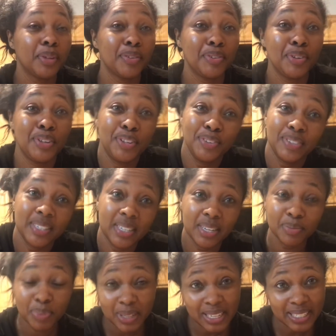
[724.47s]
If you use
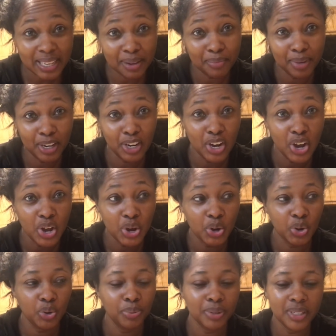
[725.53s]
it, please let me
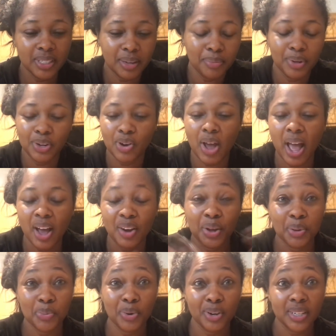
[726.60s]
know. Please let me know how
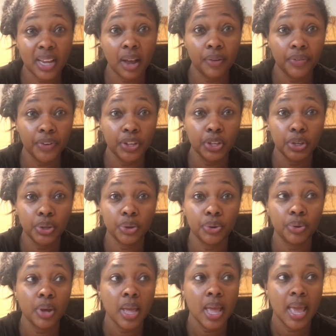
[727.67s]
it worked out for
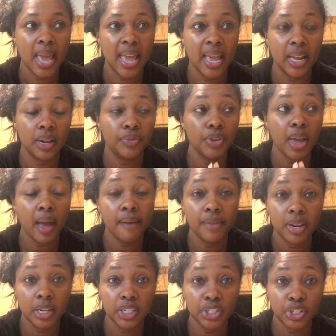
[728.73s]
you, and if you have
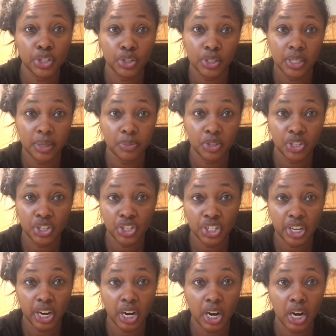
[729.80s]
any additional tips to
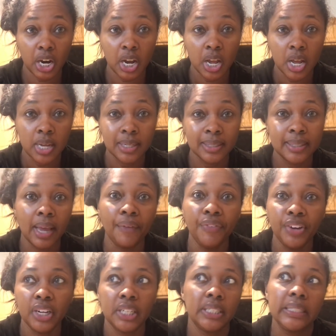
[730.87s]
share,
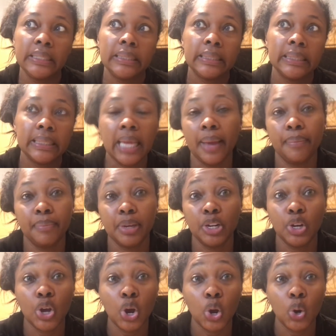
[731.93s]
definitely let me
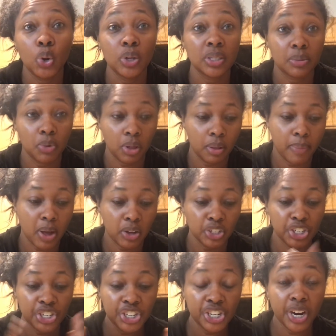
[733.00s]
know, because I'm all about
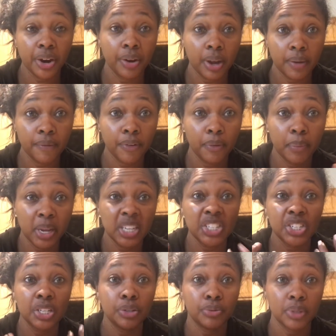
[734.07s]
sharing
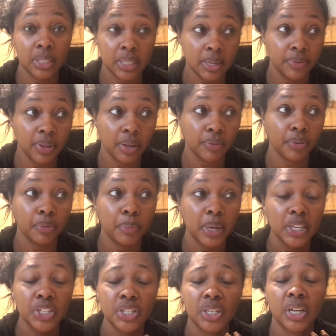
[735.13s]
information, receiving
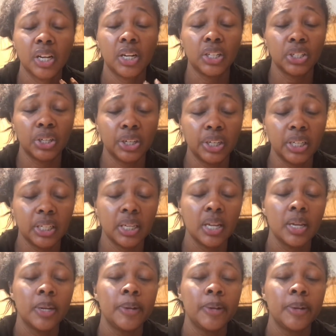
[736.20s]
information, and learning.